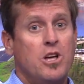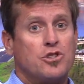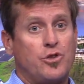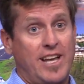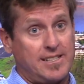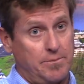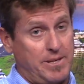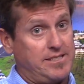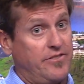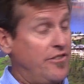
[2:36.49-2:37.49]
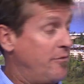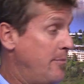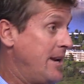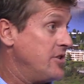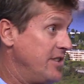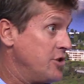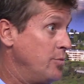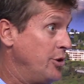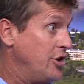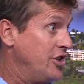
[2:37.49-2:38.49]
So that's a piece of information that's
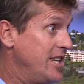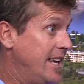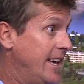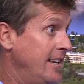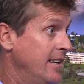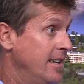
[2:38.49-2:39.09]
really good to get.